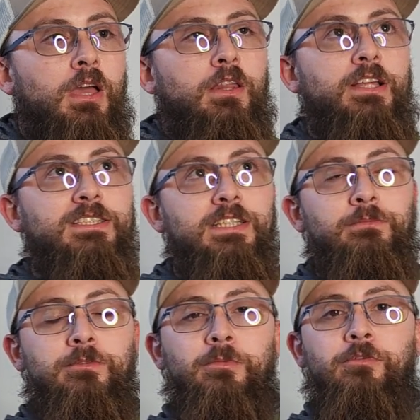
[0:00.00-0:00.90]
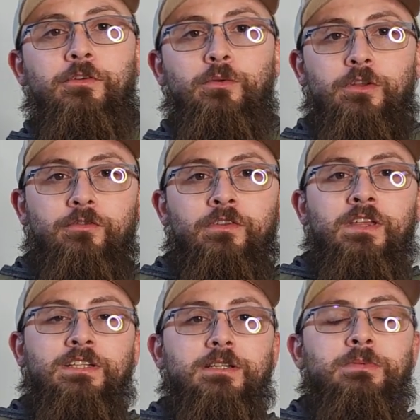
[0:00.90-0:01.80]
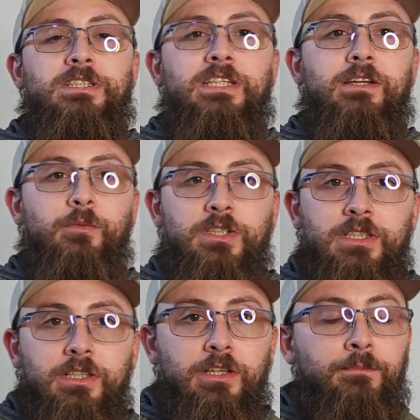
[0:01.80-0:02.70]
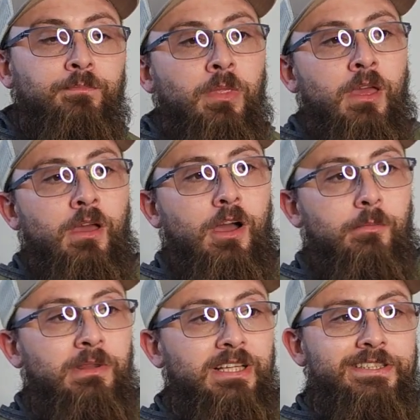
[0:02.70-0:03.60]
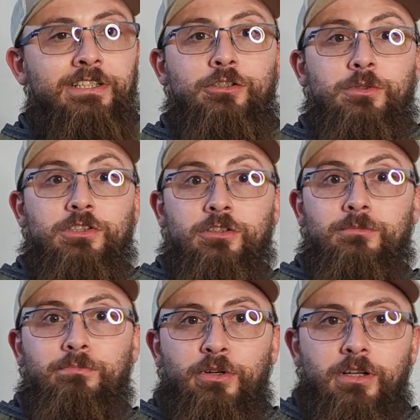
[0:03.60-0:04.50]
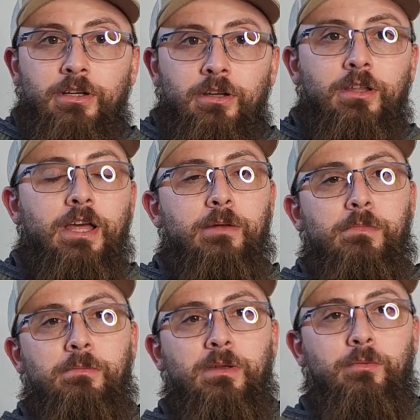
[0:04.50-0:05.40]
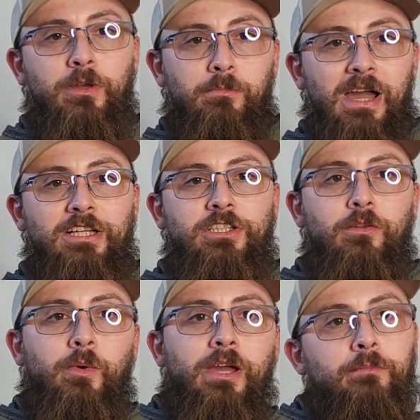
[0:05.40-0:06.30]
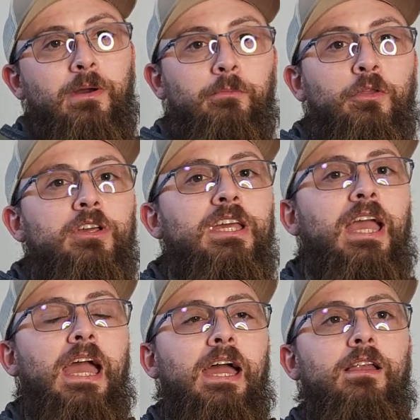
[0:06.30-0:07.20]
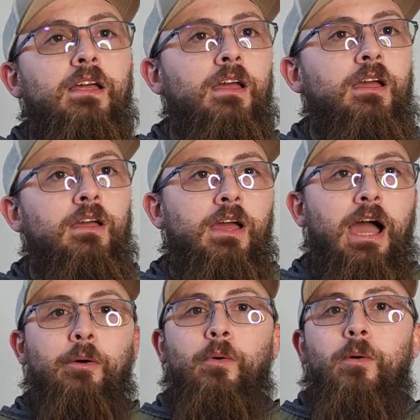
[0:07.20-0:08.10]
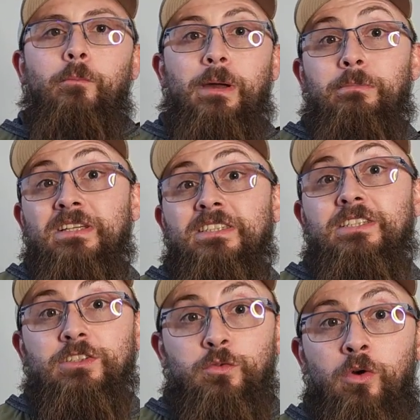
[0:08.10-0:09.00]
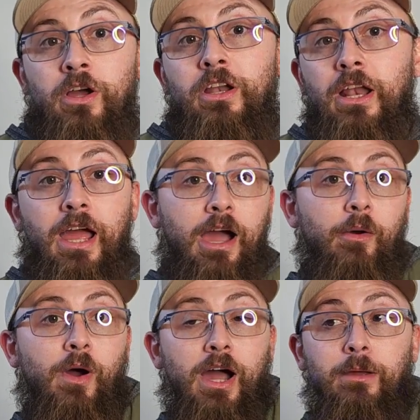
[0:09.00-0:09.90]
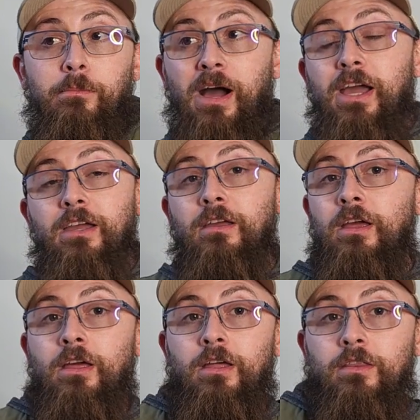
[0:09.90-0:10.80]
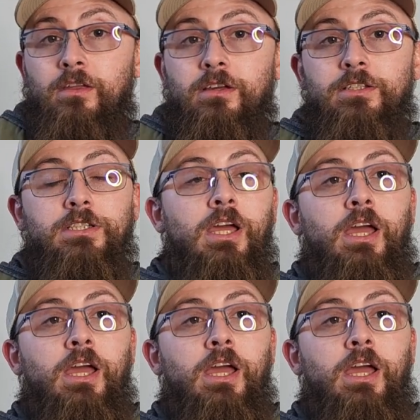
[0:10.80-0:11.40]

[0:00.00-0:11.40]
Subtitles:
This stems from a few different things I've been seeing recently. I've been listening to a certain book that made me reimagine the way I'm looking at how my business is run and how I buy things.